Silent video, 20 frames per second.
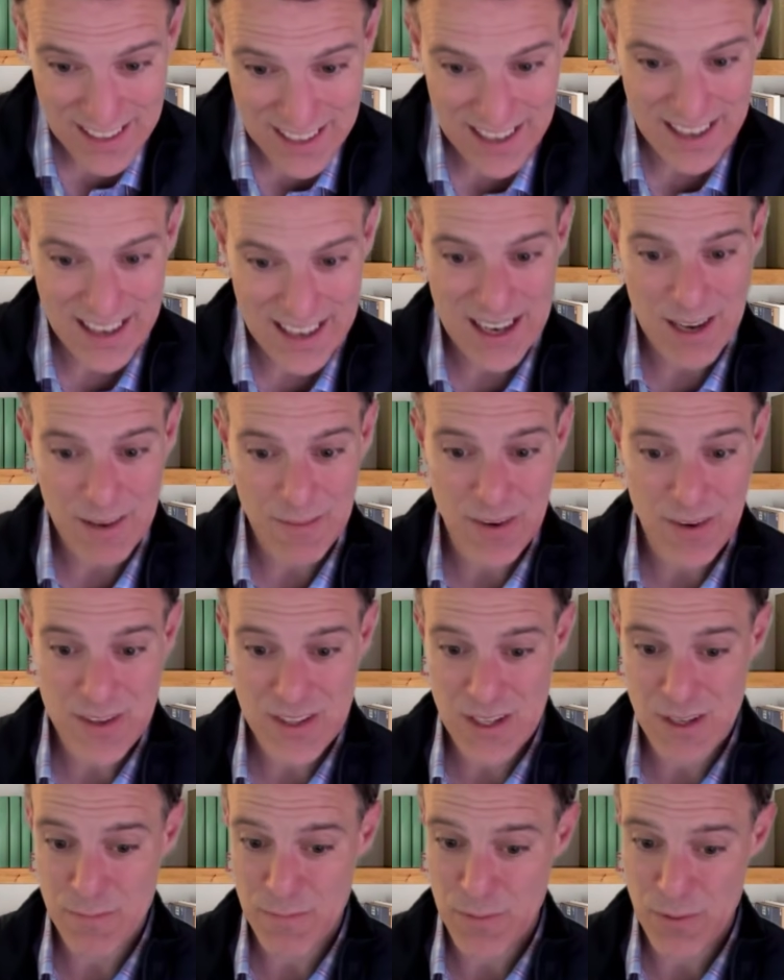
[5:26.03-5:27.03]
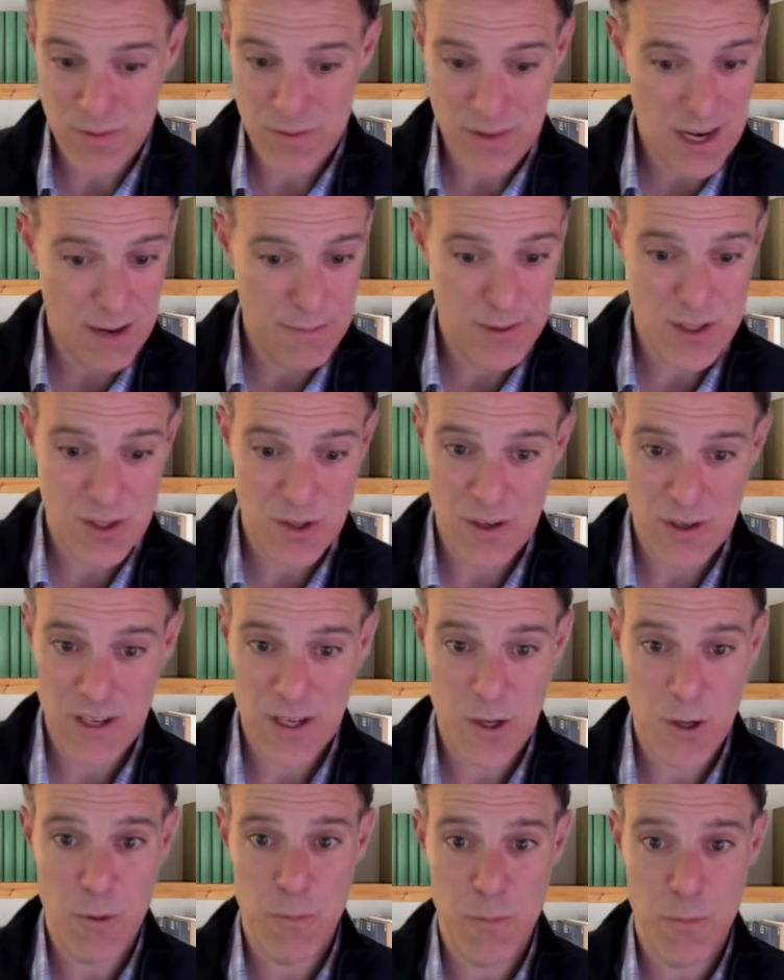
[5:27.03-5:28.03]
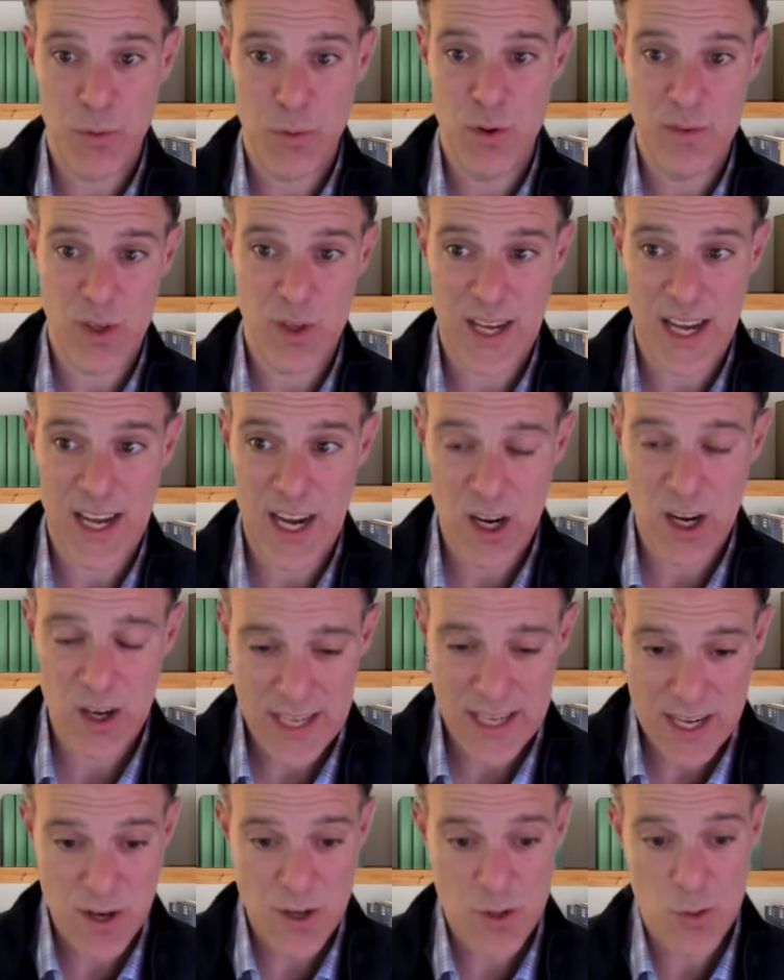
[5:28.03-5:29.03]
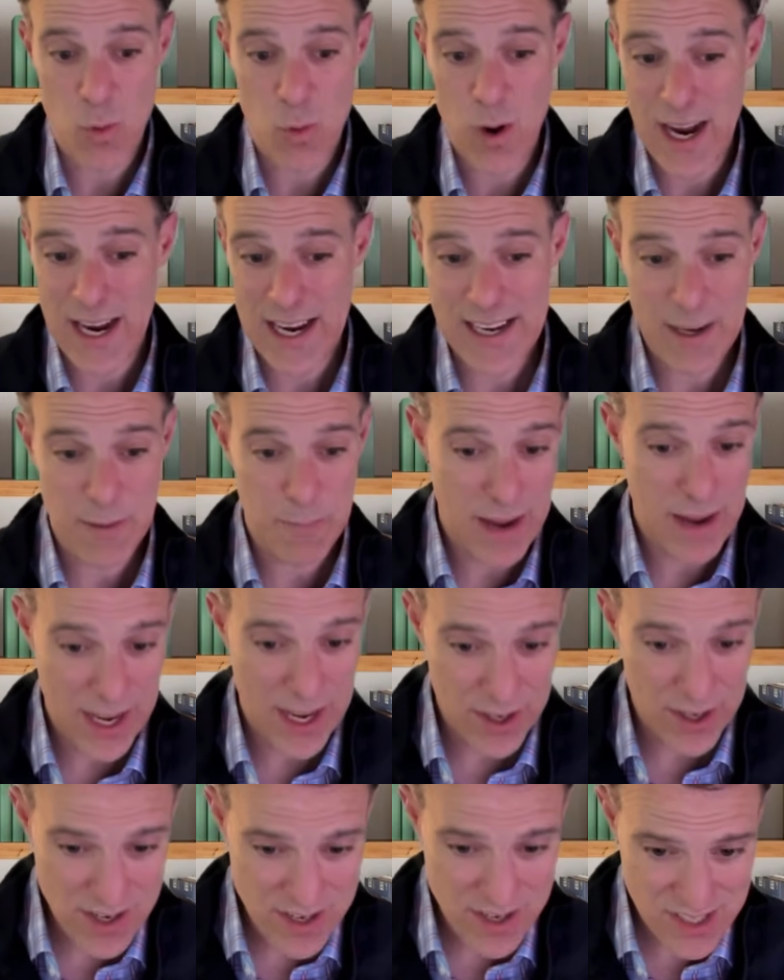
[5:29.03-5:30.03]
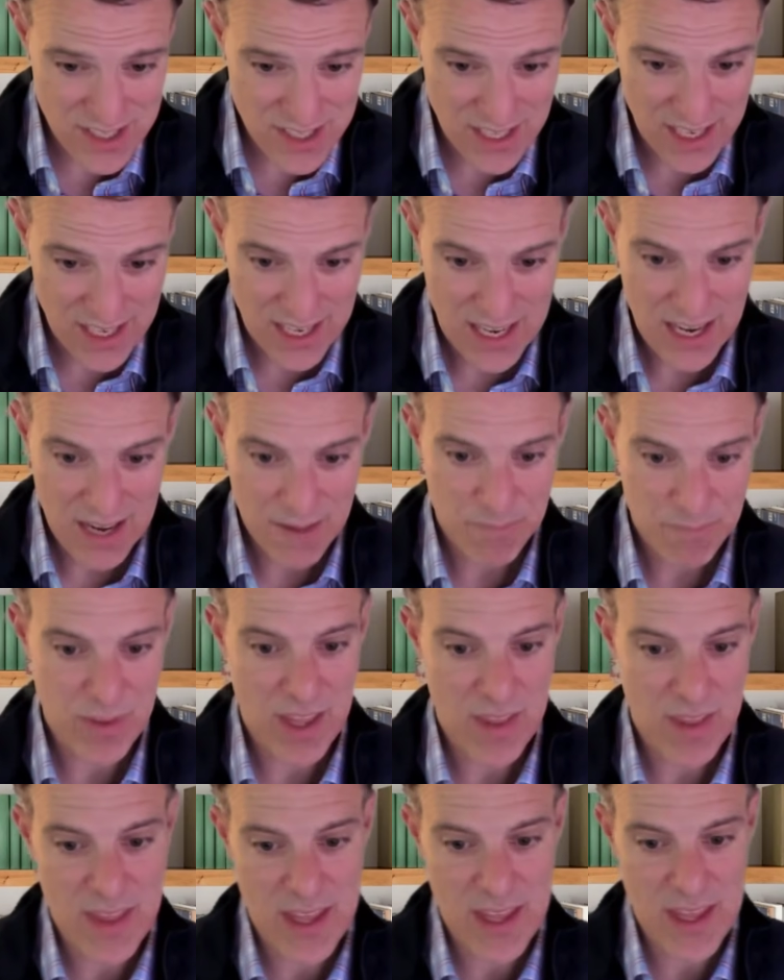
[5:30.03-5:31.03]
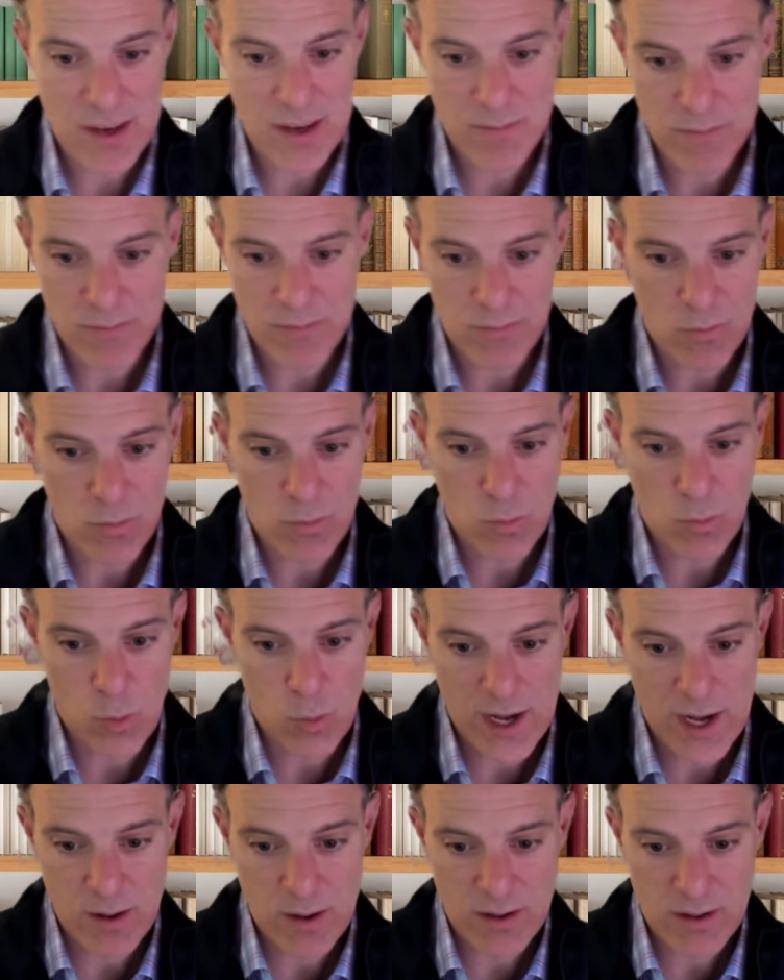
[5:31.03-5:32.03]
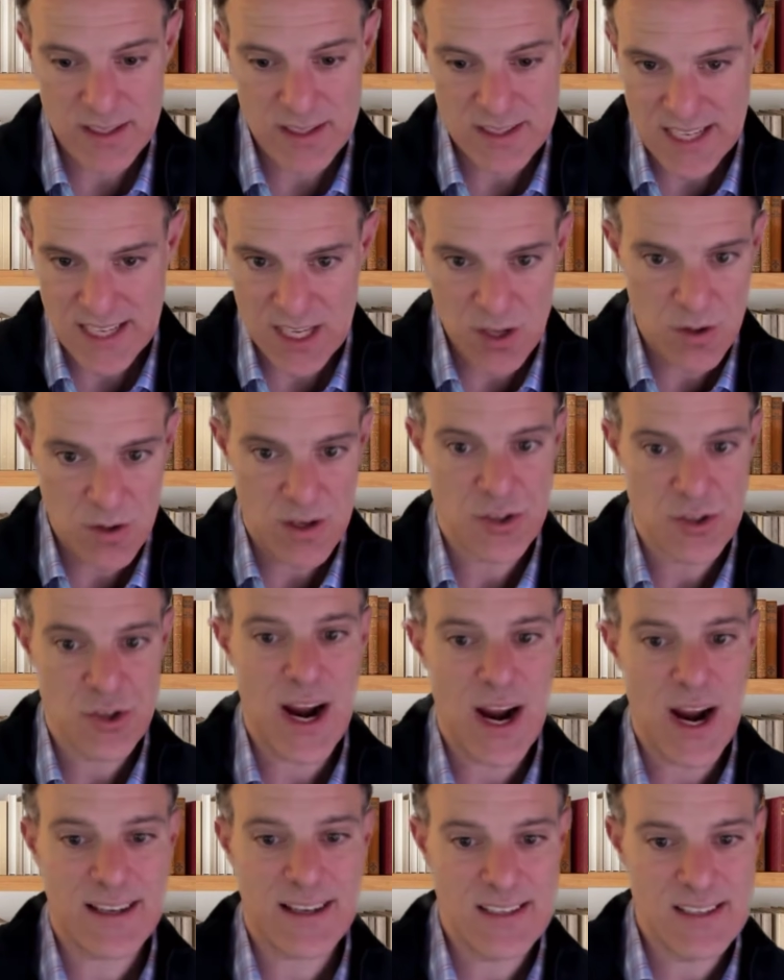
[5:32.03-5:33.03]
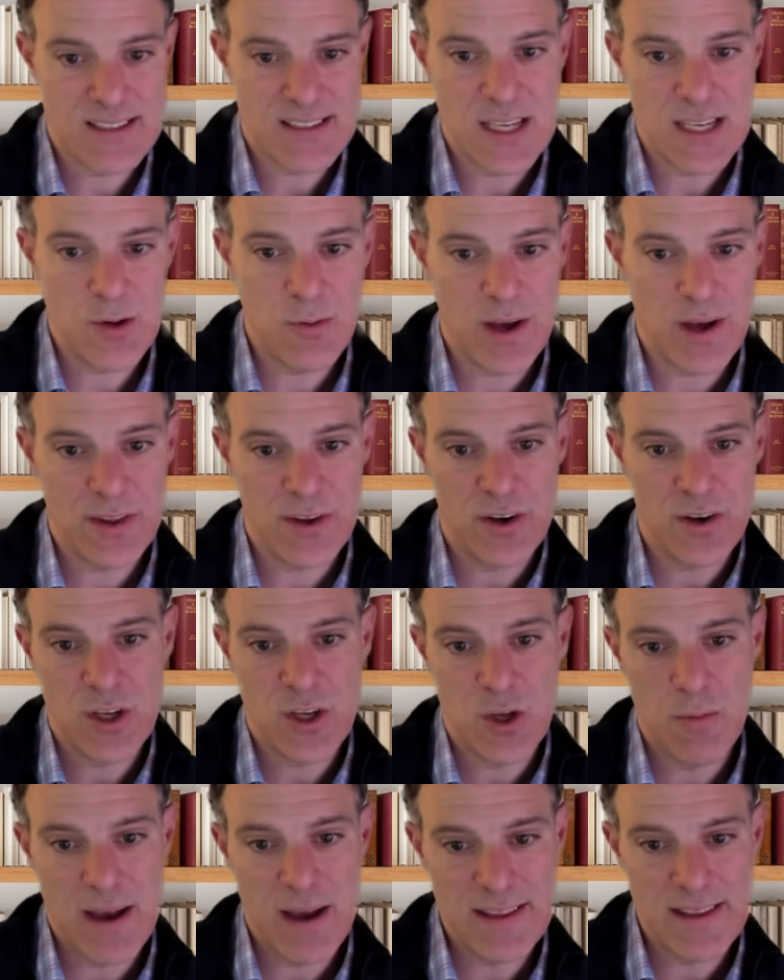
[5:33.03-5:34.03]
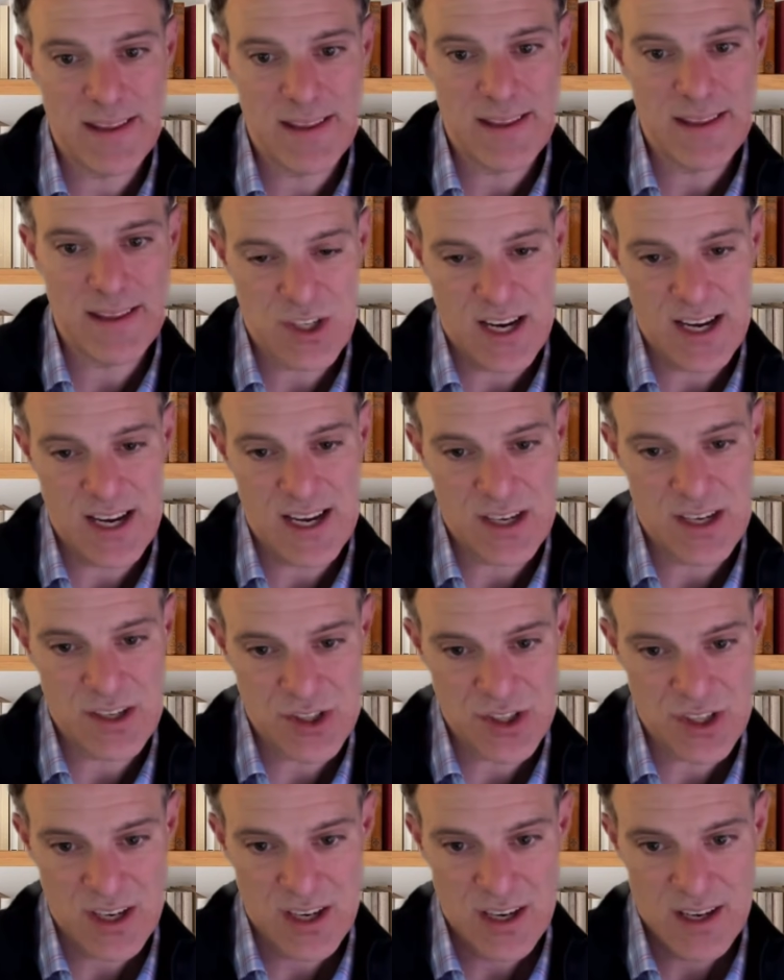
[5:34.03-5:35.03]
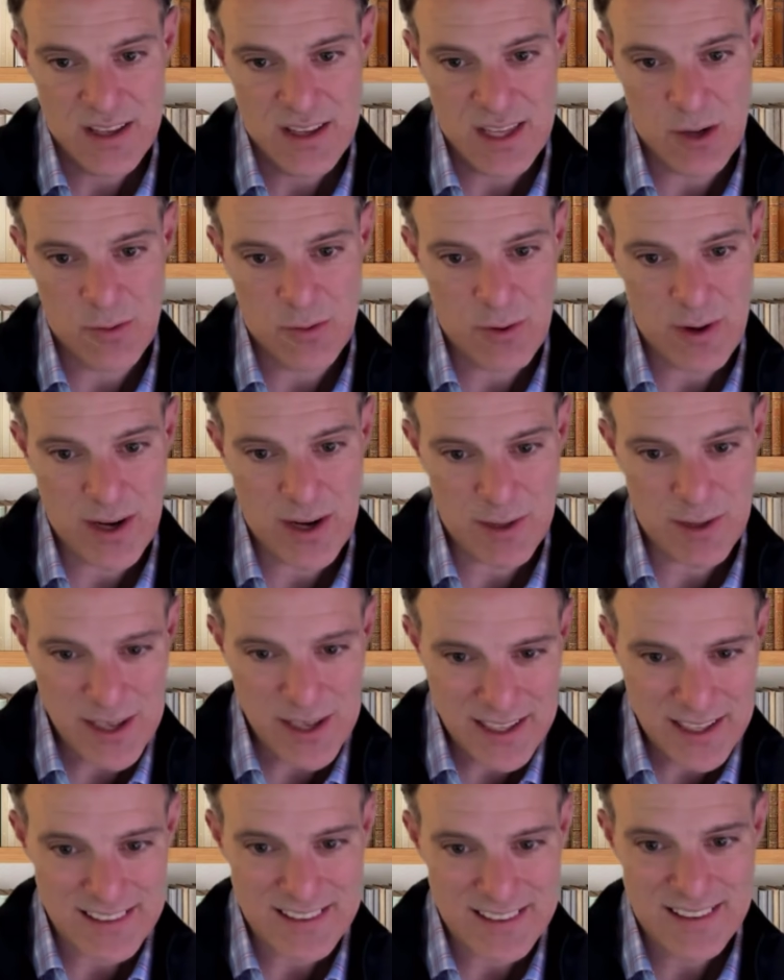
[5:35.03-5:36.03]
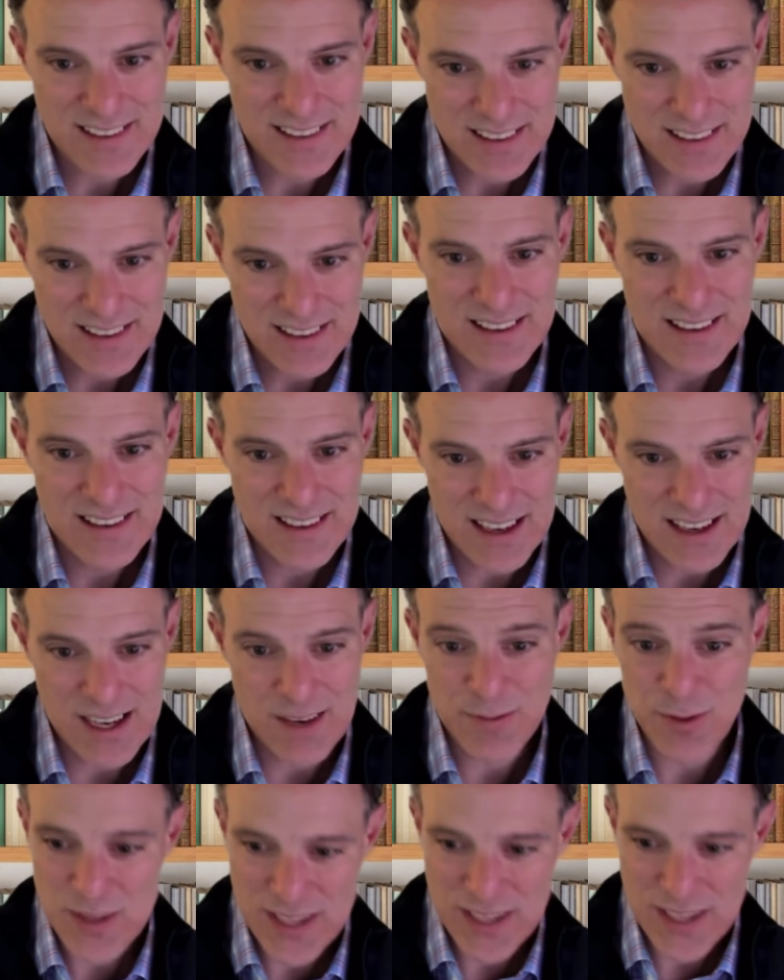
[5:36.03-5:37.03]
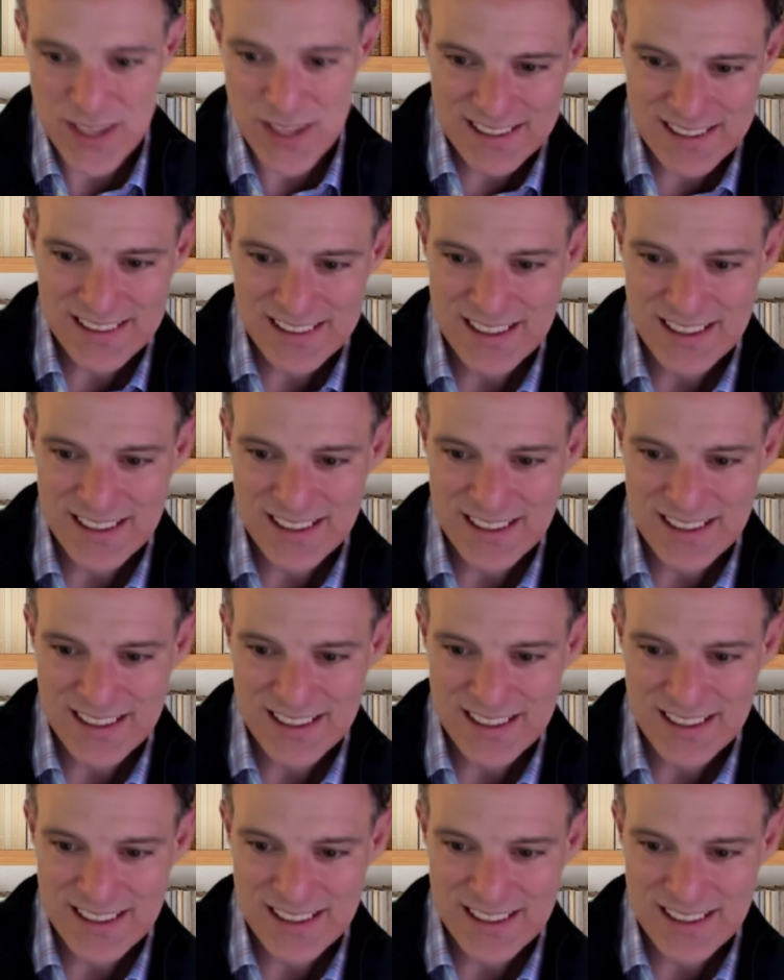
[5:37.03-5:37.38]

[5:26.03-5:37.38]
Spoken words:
There's an opportunity to improve your care. Here's why it matters. And then we continue to track to see whether you made that change that we recommended. And if you did,